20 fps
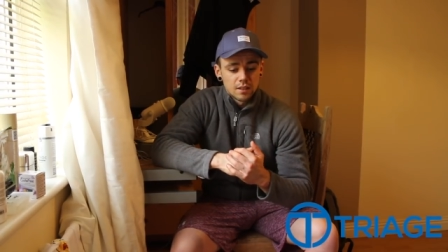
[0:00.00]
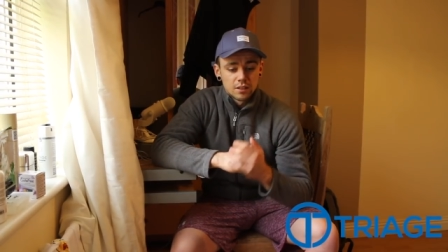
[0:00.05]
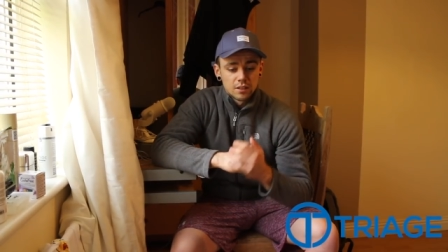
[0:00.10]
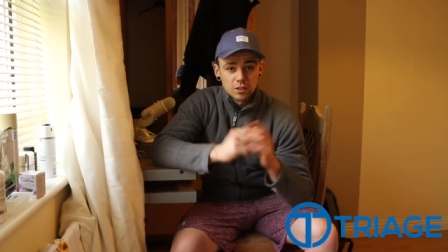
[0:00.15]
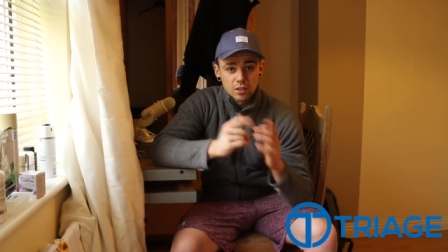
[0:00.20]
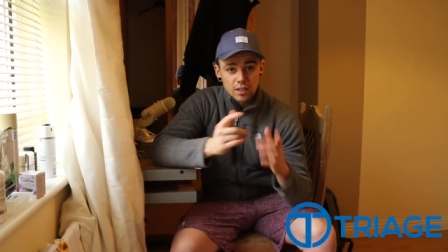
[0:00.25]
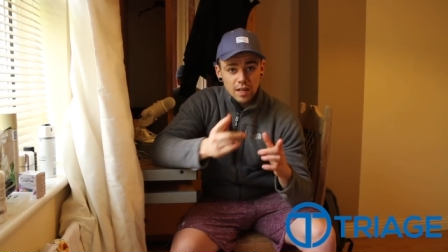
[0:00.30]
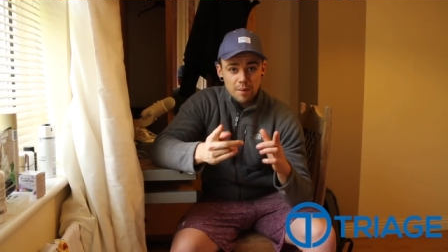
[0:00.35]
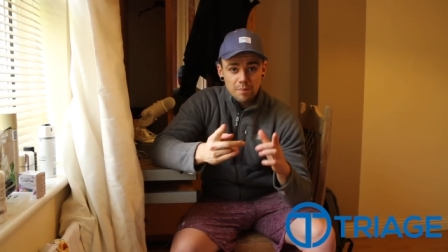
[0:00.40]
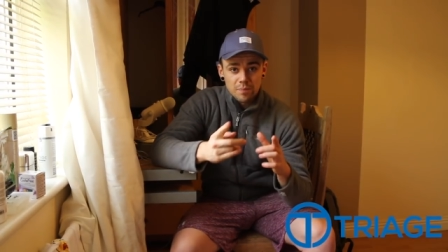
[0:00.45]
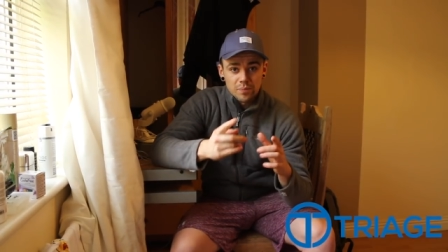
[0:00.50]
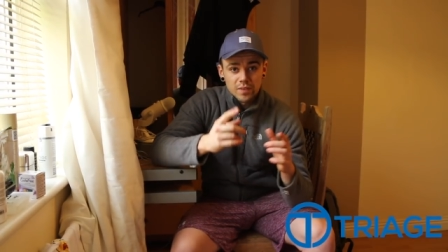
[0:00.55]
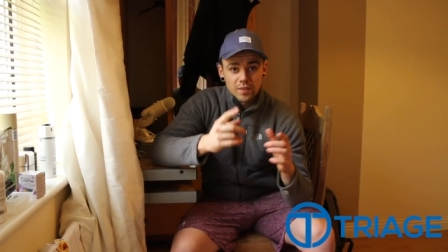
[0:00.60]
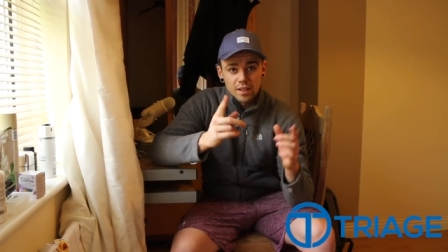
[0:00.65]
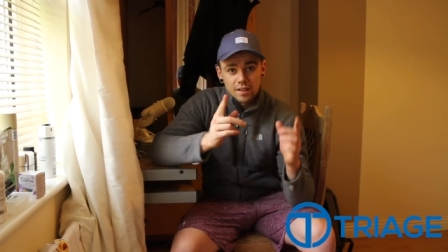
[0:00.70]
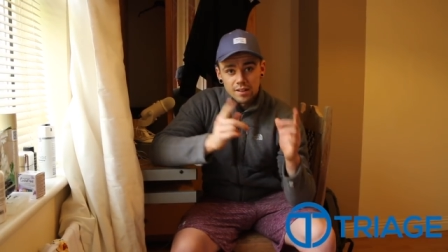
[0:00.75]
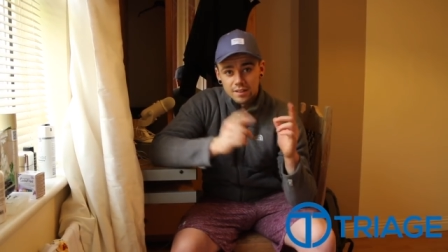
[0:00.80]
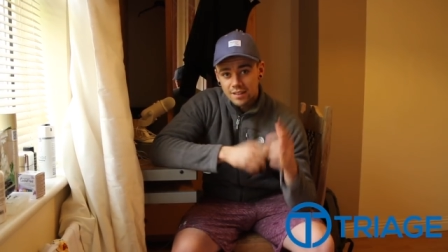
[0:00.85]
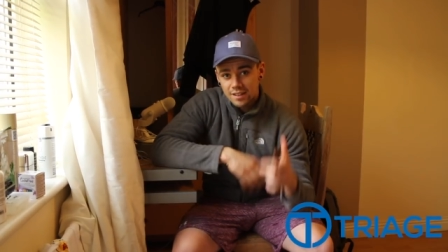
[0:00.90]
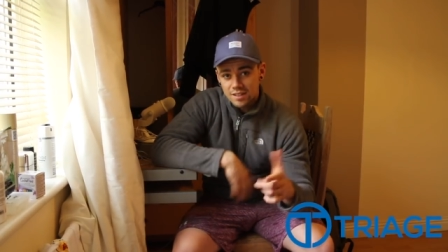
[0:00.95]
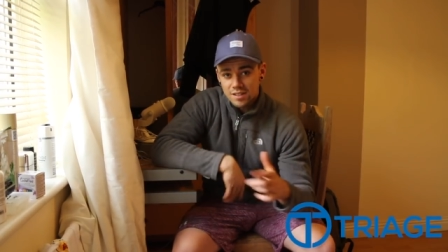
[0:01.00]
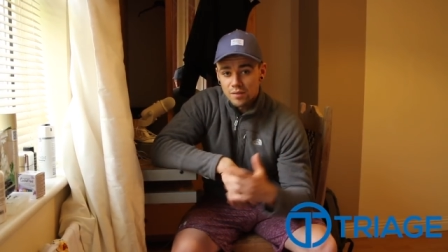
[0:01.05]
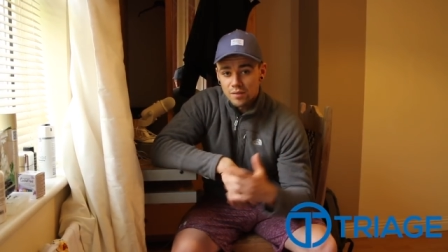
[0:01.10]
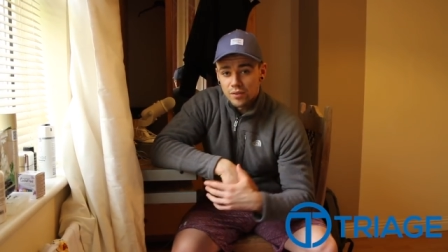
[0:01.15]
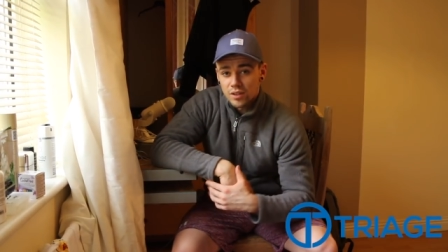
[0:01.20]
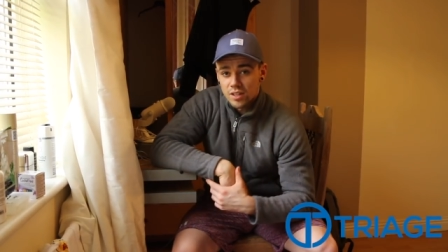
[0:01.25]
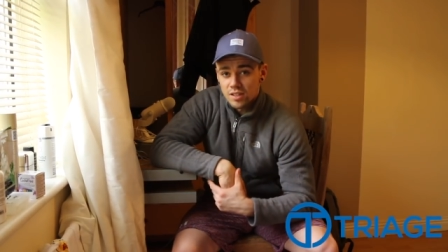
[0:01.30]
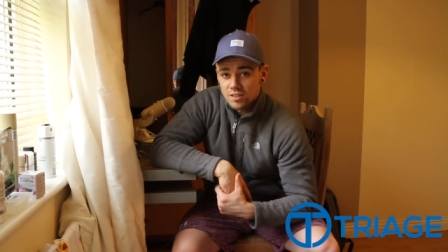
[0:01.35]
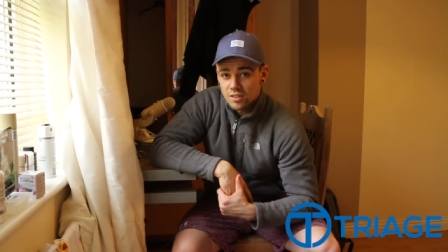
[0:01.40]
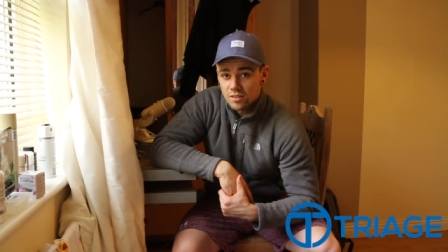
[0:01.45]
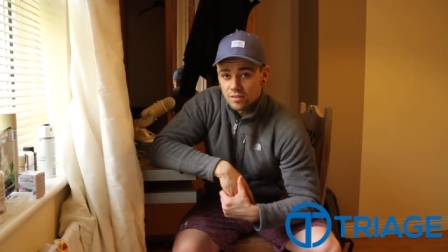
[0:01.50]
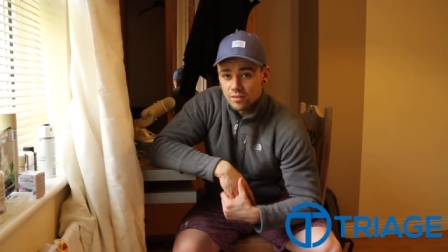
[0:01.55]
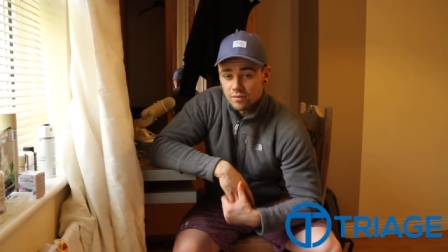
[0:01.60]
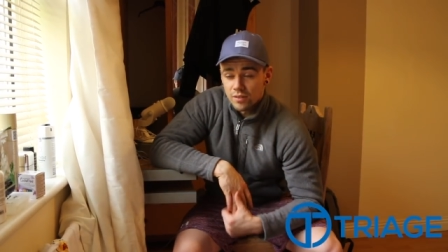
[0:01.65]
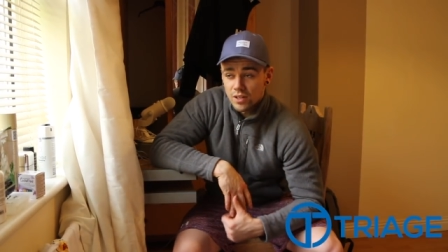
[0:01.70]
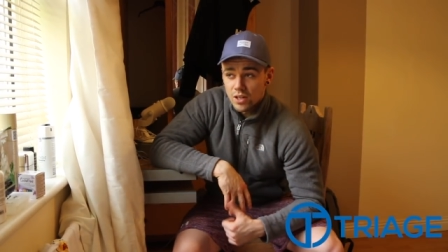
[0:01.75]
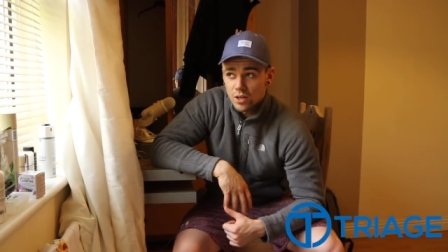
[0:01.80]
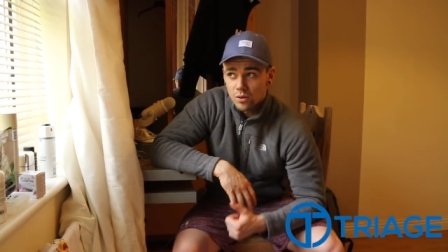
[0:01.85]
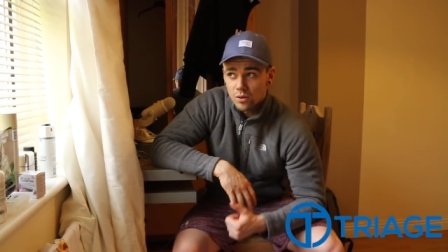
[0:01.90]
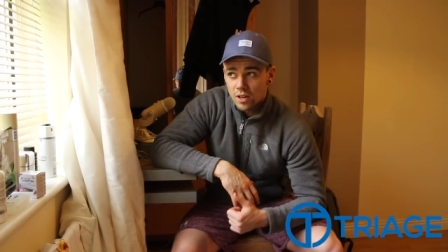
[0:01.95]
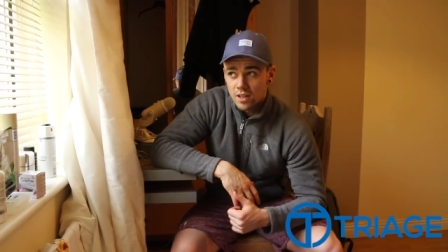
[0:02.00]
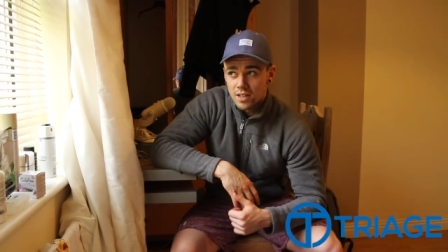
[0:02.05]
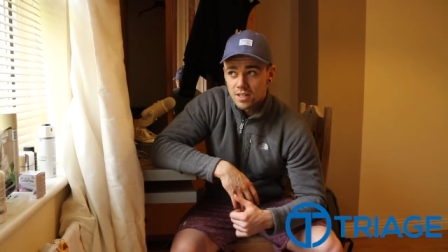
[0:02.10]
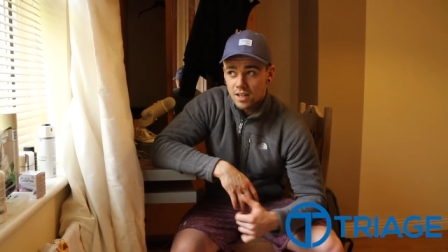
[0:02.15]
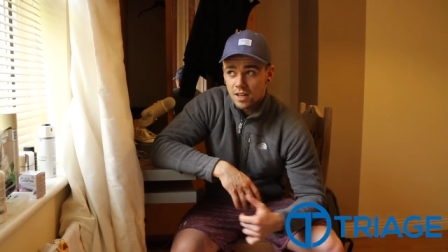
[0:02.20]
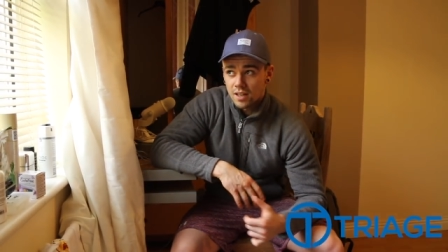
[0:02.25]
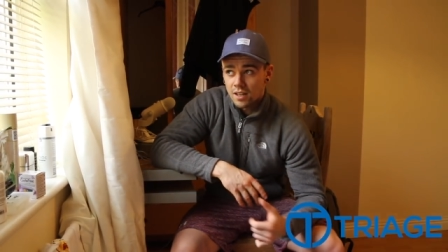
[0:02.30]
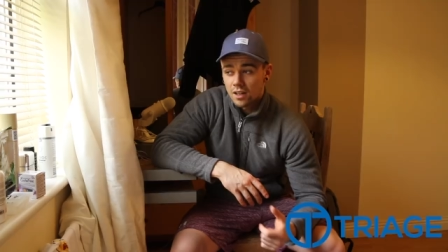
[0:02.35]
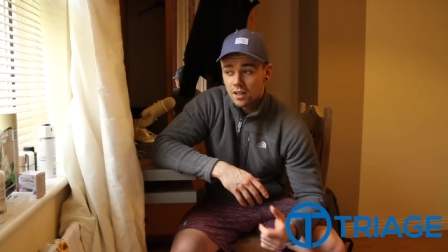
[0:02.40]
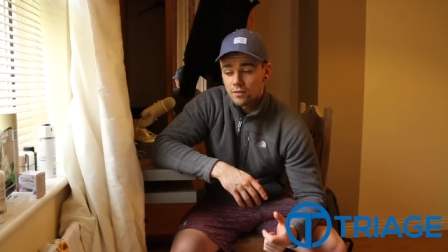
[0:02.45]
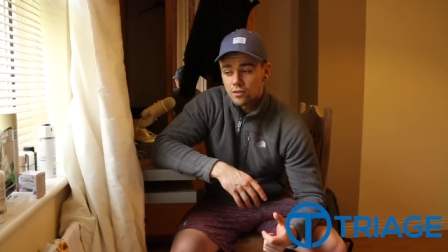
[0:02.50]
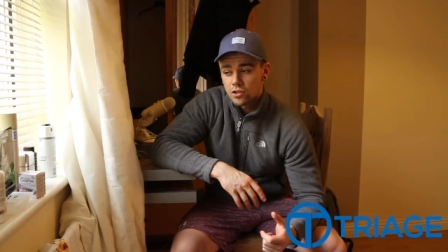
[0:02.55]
so yeah that's it for this video guys I kind